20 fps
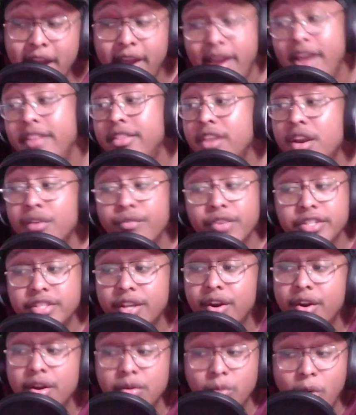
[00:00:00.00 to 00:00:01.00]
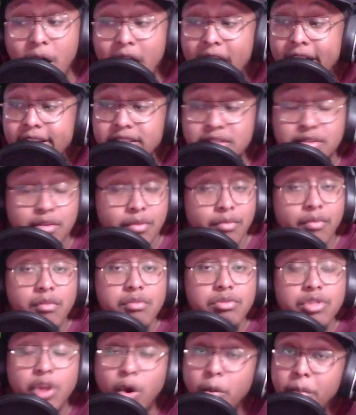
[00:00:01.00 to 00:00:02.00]
And then return wise,
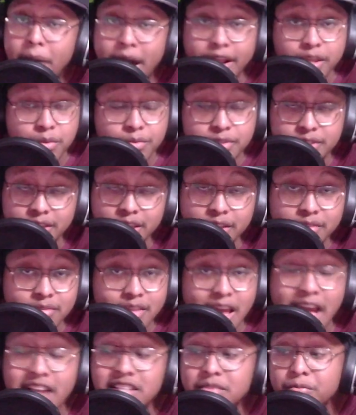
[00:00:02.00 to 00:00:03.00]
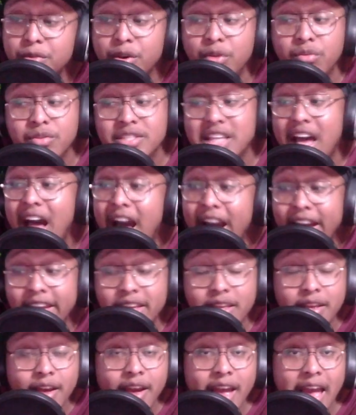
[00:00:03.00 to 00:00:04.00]
Nobody was it. Dax Milne was
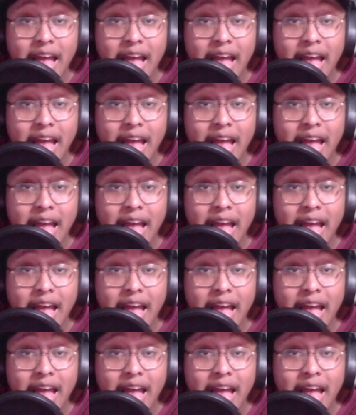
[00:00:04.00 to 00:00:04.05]
alright.